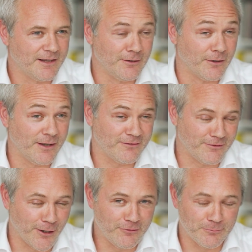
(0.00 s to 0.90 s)

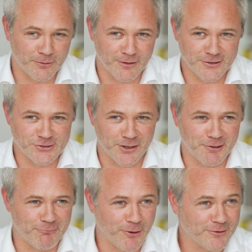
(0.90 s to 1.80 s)
it's notable that
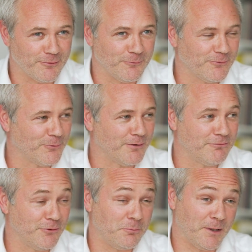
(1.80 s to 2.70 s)
Johnny Rotten was one
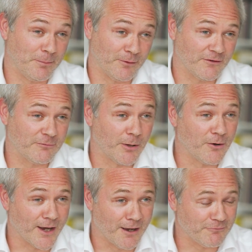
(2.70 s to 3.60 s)
of few people that
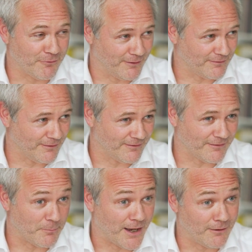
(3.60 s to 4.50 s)
spoke out, for
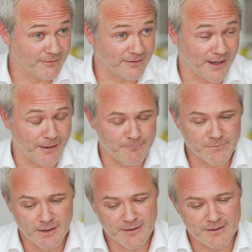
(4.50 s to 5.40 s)
instance,
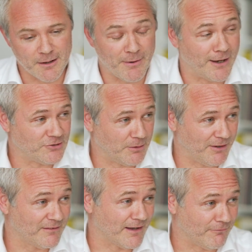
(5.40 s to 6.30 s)
about
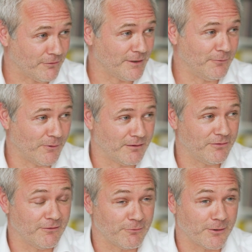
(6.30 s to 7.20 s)
Jimmy Savile in one
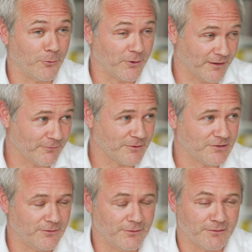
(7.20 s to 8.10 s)
of his recordings,
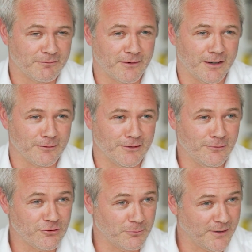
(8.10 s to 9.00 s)
which you can find on
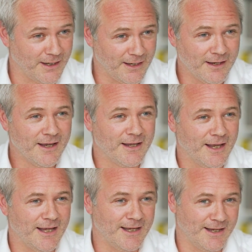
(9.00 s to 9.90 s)
YouTube, and
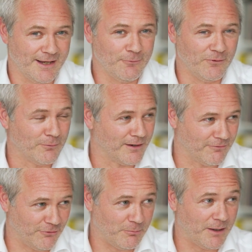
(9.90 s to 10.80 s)
he was one of
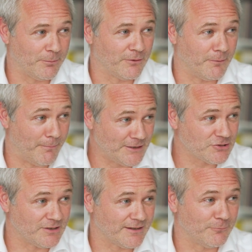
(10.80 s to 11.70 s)
the few people that
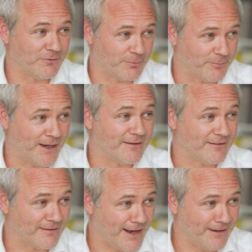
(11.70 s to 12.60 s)
mentioned it and was prepared
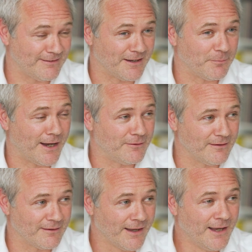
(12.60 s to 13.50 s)
to say anything
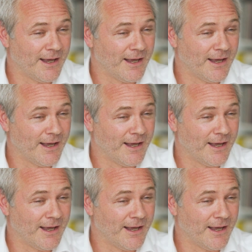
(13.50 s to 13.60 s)
about it,